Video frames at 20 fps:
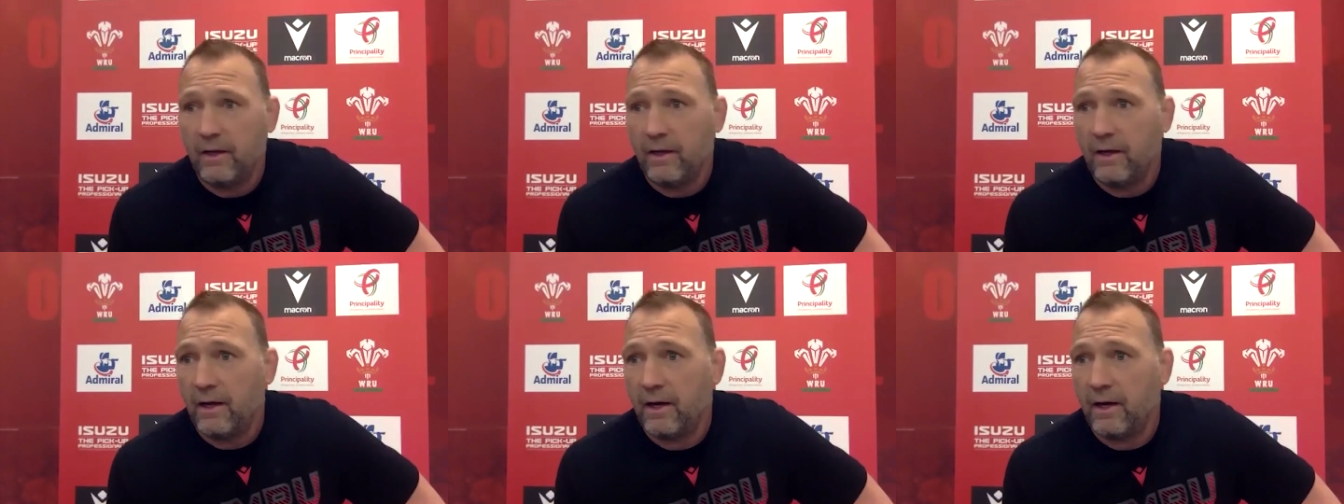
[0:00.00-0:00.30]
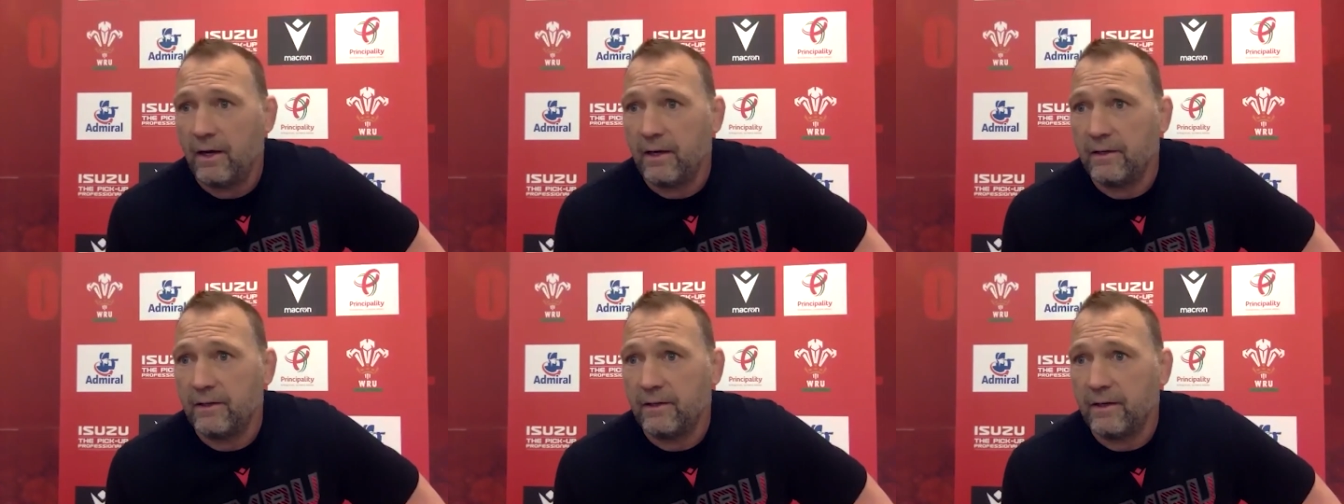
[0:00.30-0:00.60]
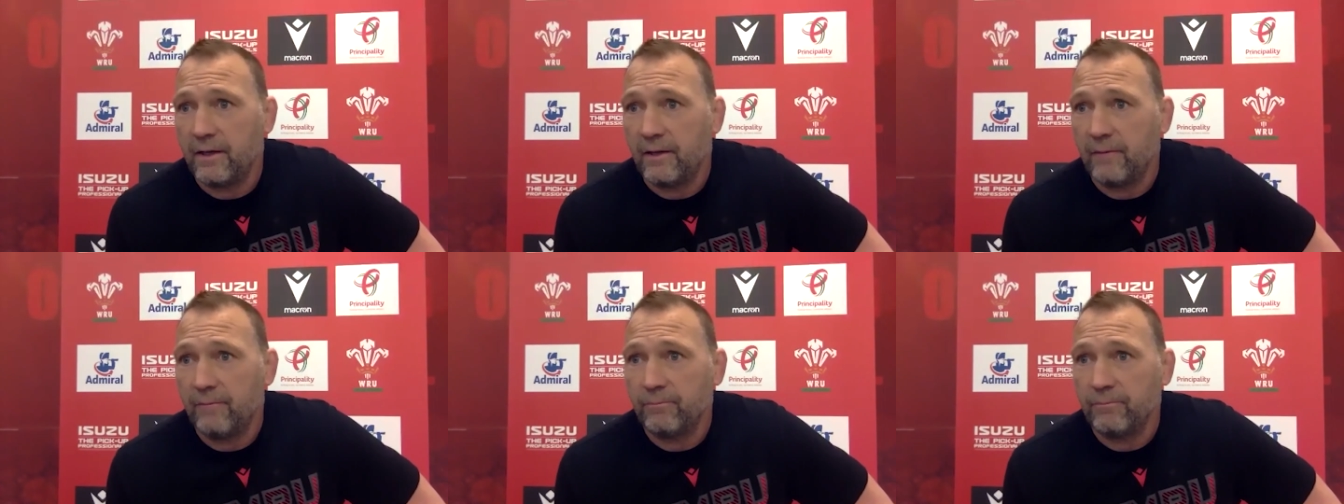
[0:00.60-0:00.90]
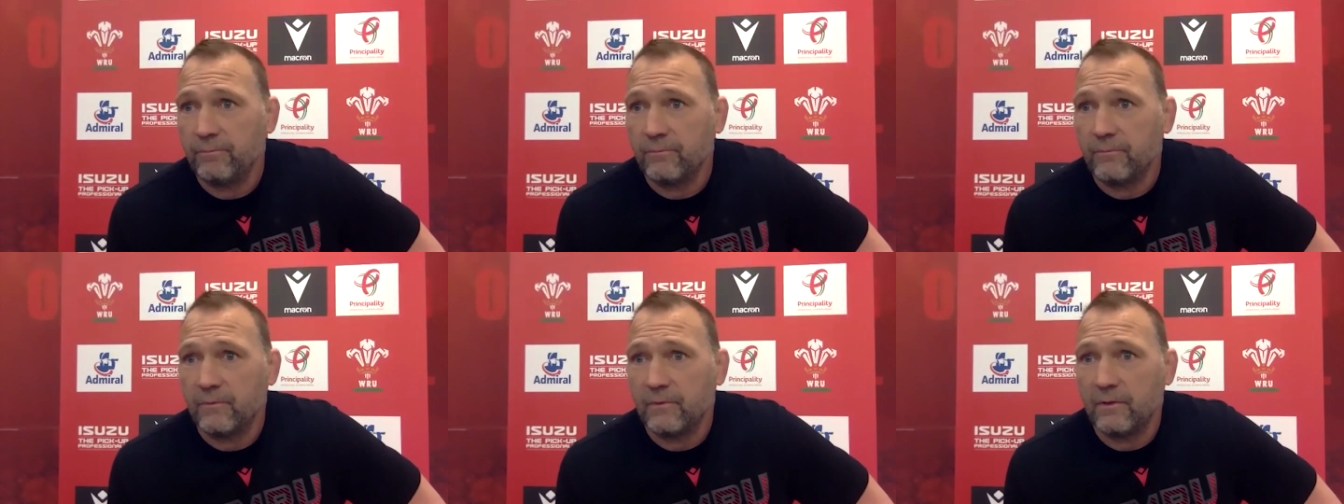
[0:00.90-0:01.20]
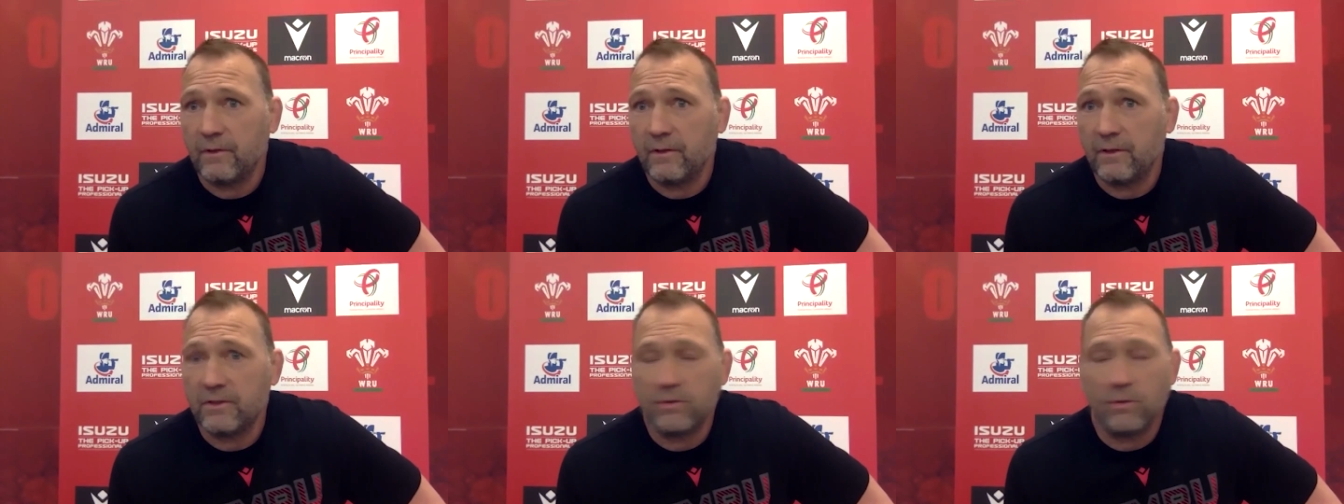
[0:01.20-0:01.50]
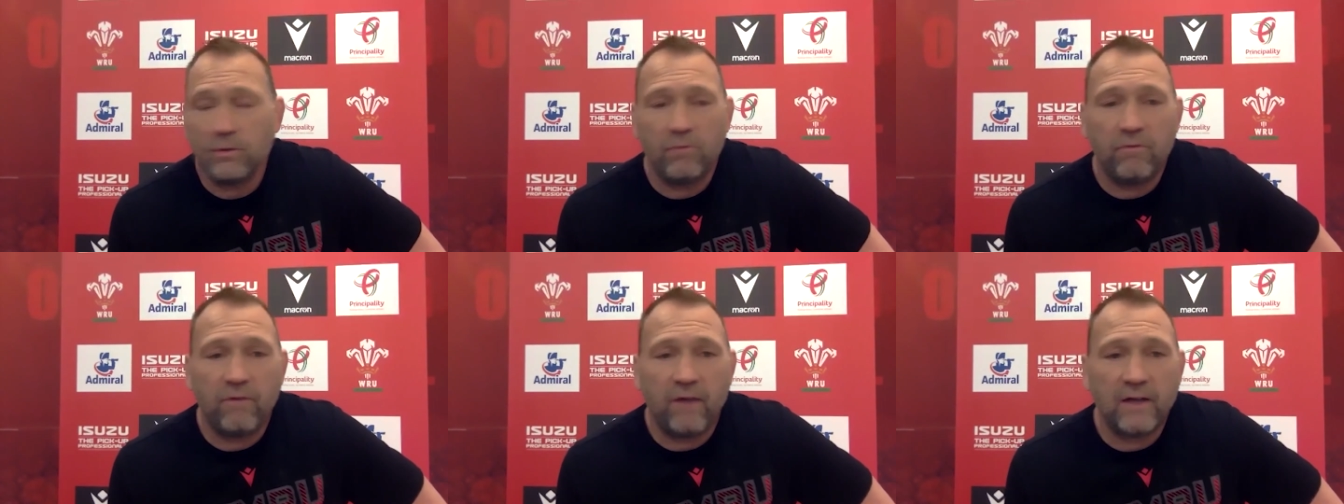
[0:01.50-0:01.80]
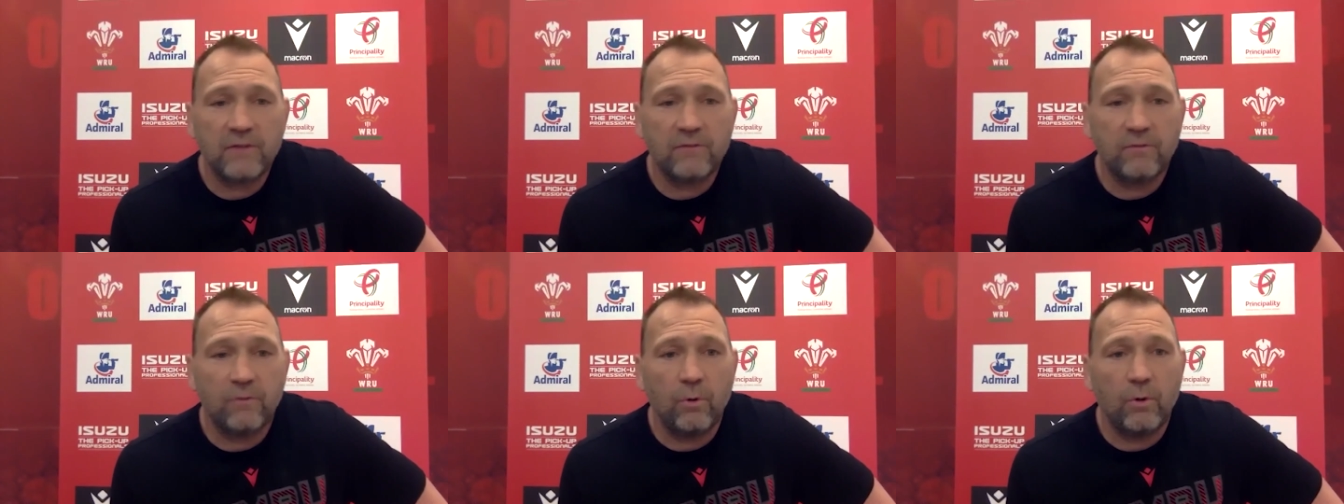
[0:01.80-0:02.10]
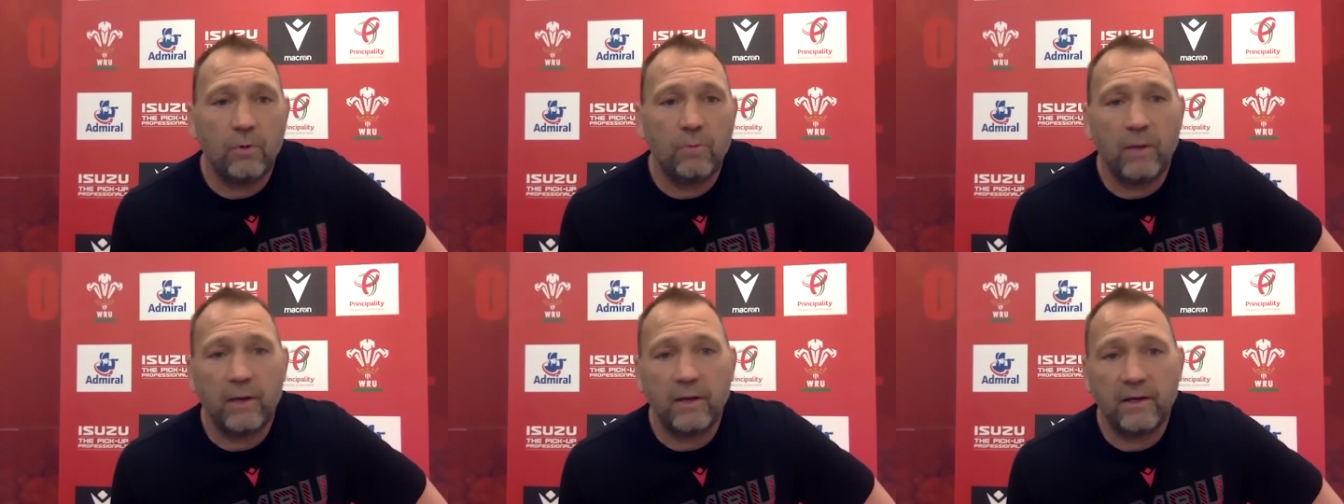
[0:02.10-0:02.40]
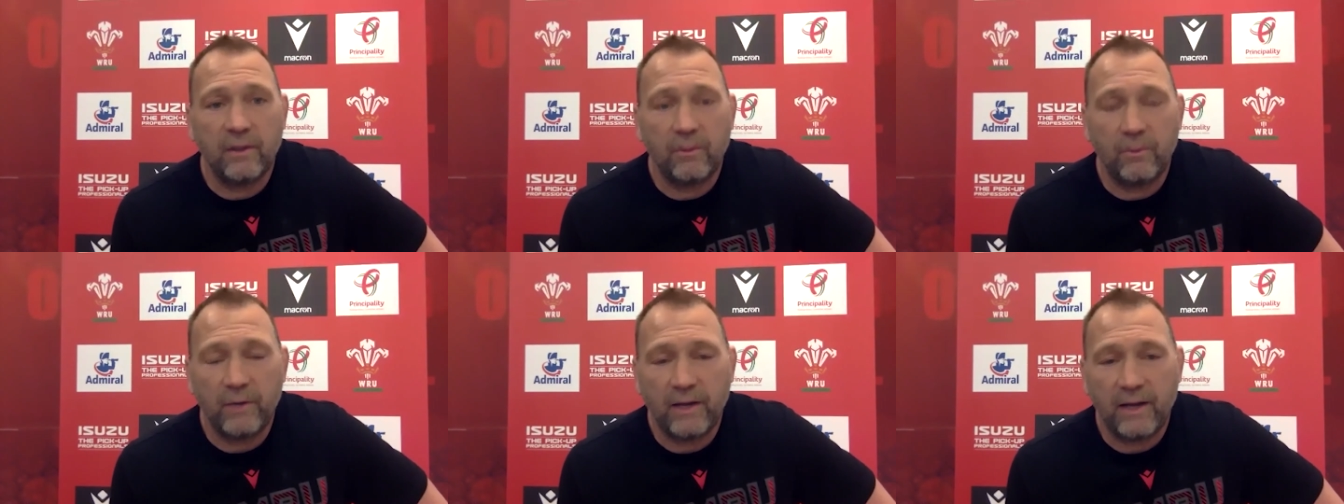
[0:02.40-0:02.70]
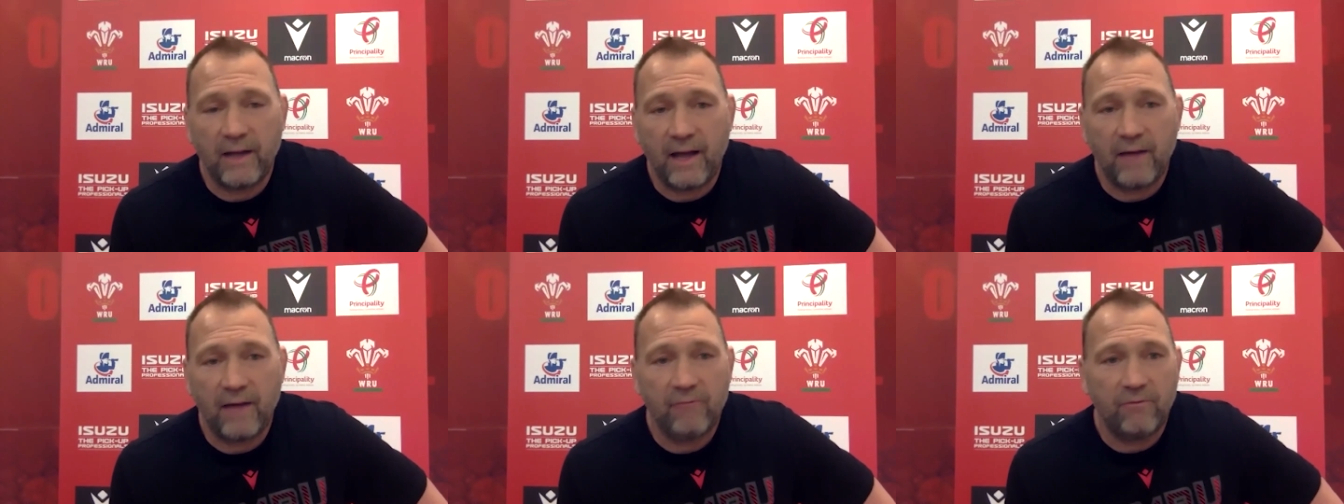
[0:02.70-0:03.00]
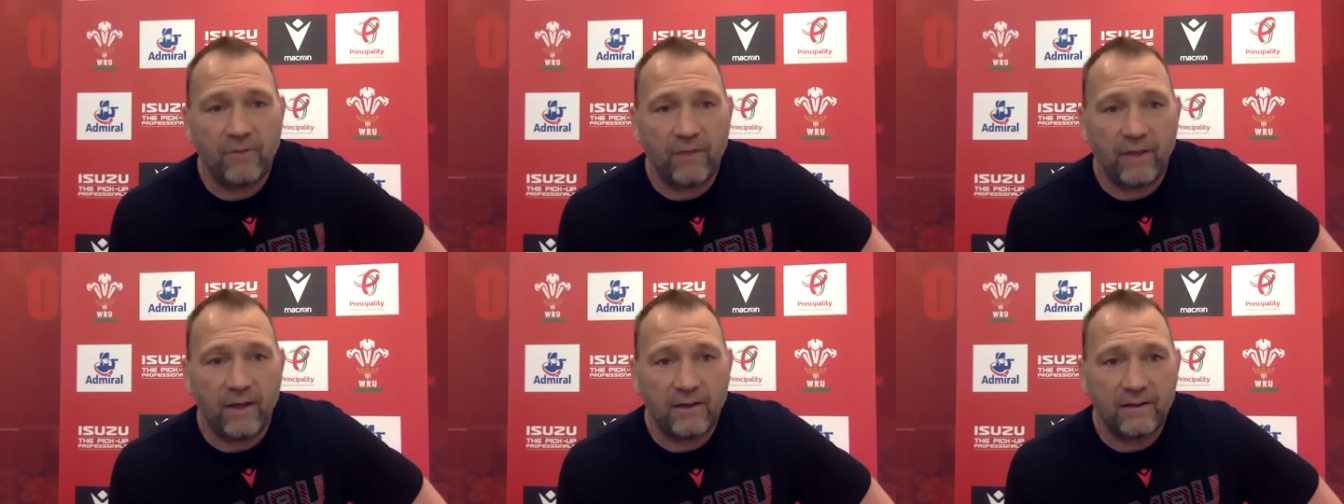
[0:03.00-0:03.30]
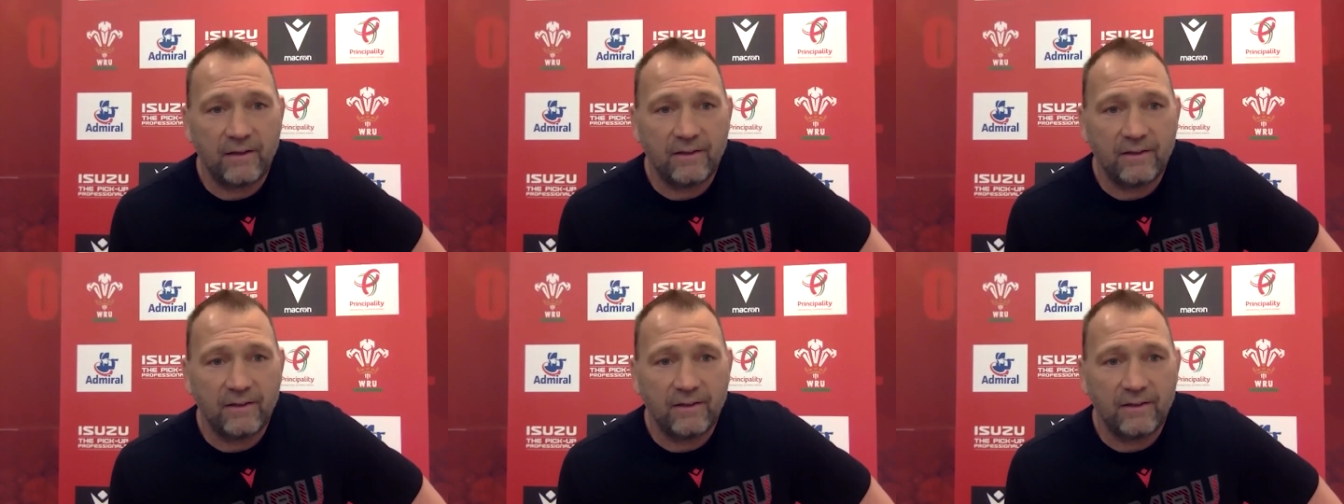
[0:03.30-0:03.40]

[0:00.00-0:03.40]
And um, there's no fast forward button that we can have for that.